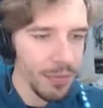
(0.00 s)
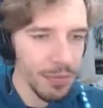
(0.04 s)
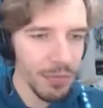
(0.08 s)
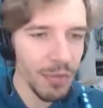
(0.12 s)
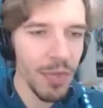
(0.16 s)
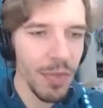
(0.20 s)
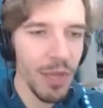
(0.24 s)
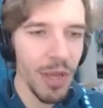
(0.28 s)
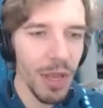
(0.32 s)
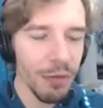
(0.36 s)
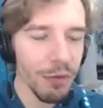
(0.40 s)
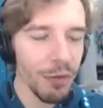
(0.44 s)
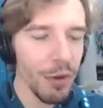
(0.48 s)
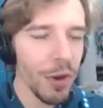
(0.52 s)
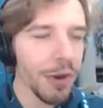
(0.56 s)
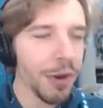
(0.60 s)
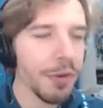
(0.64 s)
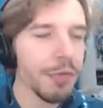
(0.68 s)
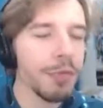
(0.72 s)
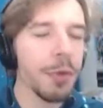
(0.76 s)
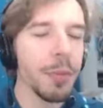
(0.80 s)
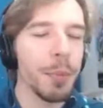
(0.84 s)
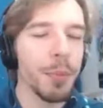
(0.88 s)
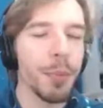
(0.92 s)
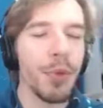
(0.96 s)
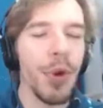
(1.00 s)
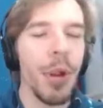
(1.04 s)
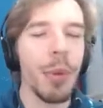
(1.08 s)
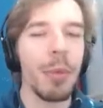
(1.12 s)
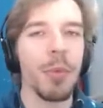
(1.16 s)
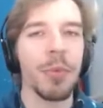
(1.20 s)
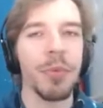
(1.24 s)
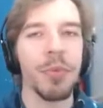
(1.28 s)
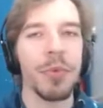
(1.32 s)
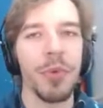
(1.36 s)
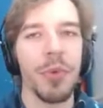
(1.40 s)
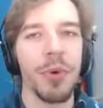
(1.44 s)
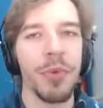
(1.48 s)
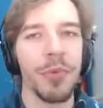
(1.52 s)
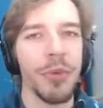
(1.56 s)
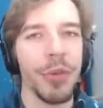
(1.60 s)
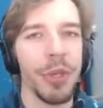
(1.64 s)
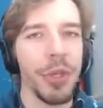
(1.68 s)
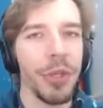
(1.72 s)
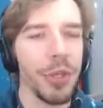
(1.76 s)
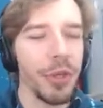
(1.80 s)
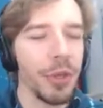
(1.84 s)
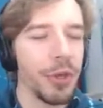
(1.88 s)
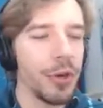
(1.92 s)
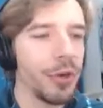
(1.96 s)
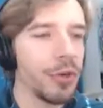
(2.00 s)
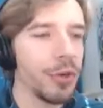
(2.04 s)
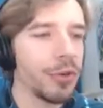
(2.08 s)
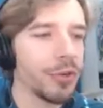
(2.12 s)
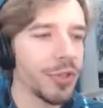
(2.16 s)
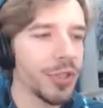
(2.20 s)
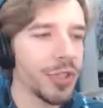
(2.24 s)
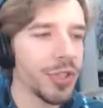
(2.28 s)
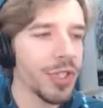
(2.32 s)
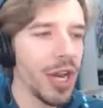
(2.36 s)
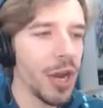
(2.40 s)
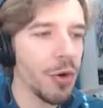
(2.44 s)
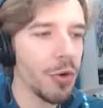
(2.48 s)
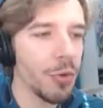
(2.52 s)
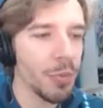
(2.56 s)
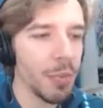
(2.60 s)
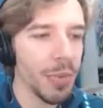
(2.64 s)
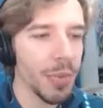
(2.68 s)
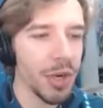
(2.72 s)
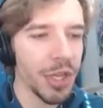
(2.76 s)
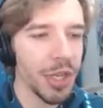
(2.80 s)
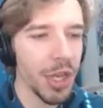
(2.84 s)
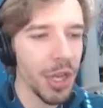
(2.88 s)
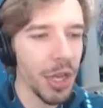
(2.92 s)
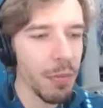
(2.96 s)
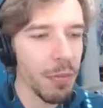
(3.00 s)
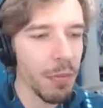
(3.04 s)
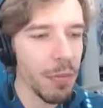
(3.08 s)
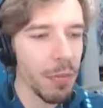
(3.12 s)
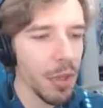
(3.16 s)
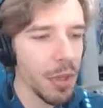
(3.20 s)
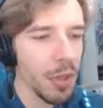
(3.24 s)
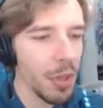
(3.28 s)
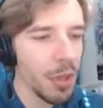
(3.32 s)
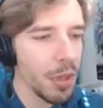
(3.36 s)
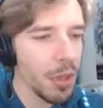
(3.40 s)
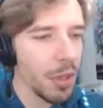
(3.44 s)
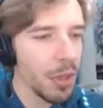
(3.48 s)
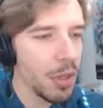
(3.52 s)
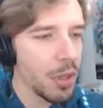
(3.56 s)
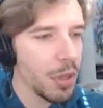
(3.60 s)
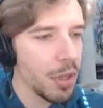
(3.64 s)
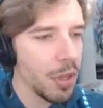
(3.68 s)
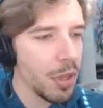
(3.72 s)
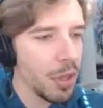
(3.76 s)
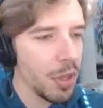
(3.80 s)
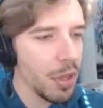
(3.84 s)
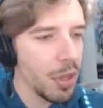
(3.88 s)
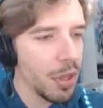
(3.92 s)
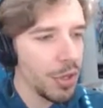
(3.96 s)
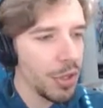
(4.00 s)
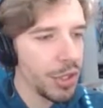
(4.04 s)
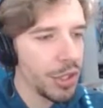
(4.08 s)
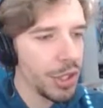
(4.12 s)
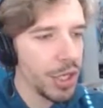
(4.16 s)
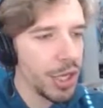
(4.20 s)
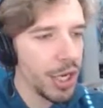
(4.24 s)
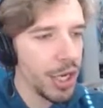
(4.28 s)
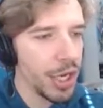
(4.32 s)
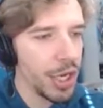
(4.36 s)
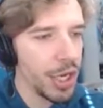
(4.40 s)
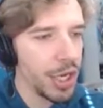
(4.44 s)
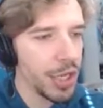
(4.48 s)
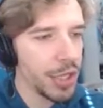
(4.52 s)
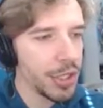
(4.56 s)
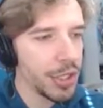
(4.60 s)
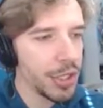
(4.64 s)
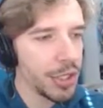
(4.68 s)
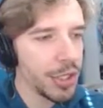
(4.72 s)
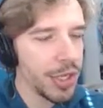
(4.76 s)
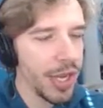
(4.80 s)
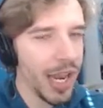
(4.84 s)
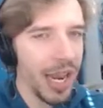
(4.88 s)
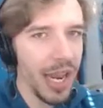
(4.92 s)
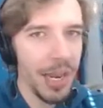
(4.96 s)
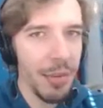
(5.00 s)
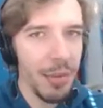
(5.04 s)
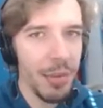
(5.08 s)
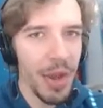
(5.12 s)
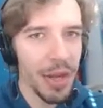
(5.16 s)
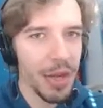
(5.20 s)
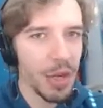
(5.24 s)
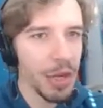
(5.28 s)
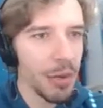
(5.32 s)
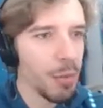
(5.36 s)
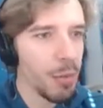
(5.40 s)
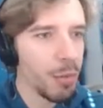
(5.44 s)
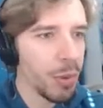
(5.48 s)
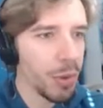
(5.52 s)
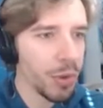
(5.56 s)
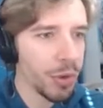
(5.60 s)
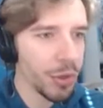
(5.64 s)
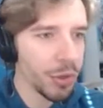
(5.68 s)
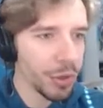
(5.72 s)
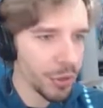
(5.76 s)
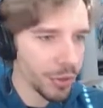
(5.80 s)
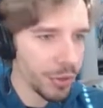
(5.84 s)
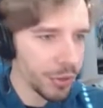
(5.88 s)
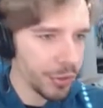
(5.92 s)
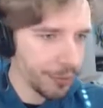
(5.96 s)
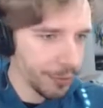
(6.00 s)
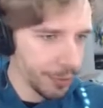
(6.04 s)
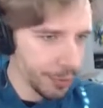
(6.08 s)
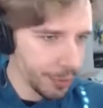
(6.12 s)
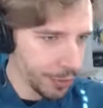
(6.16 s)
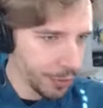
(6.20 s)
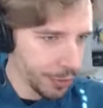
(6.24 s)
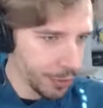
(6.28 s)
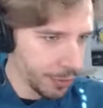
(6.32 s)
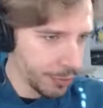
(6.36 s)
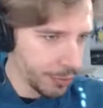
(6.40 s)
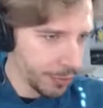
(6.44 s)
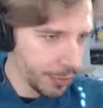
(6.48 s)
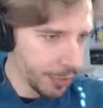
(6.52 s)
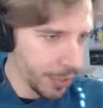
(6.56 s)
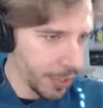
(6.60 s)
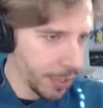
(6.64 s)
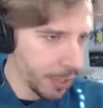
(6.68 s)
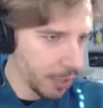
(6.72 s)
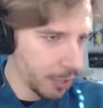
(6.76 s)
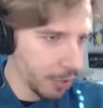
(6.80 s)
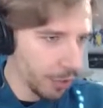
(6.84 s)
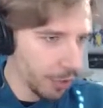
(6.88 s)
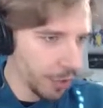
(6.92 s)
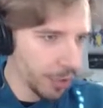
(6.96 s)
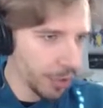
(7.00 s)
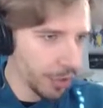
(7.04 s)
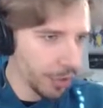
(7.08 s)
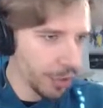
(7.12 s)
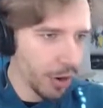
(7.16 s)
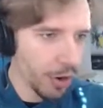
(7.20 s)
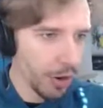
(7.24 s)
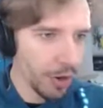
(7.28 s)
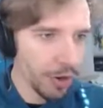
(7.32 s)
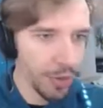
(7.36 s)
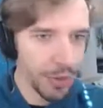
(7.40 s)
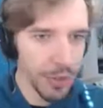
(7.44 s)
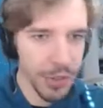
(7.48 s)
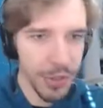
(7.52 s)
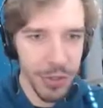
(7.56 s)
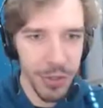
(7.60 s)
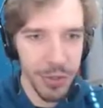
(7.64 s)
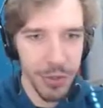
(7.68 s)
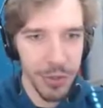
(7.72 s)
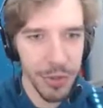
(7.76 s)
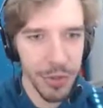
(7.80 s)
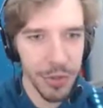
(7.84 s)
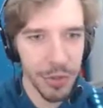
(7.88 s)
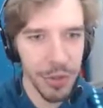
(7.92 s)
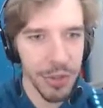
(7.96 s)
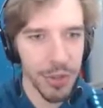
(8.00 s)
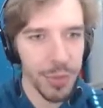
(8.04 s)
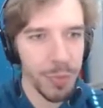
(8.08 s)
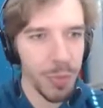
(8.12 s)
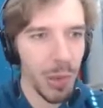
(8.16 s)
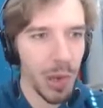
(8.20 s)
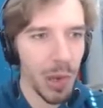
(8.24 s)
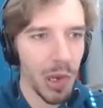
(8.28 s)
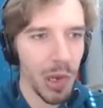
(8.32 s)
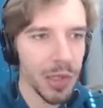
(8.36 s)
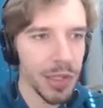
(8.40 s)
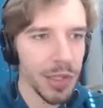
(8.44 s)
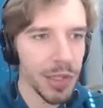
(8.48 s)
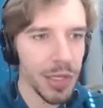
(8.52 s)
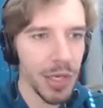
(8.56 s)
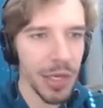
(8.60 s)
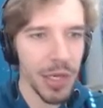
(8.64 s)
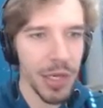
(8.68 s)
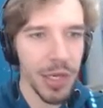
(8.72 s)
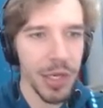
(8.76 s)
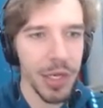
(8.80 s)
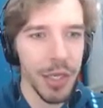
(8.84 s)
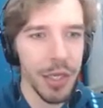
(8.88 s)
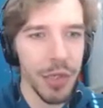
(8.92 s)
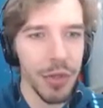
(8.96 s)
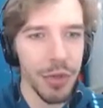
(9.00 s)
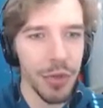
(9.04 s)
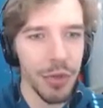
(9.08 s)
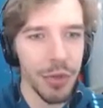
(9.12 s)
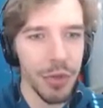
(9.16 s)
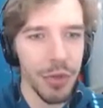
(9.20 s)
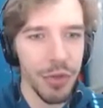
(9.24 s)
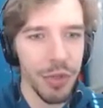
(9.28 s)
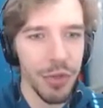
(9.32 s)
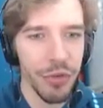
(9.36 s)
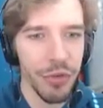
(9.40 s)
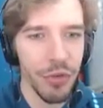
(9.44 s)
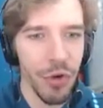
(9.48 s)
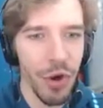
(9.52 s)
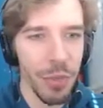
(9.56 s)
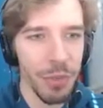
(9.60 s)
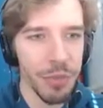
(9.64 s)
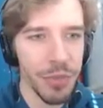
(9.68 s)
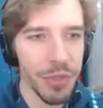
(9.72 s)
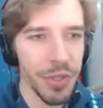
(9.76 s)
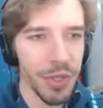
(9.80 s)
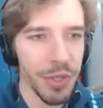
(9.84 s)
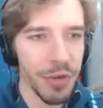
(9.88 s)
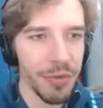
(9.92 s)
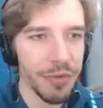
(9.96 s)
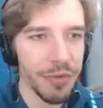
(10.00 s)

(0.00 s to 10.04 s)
if you're having problems with the ultrasound minigame, just aim at the borders first and look at the heart. Those are the spots I usually drop stuff.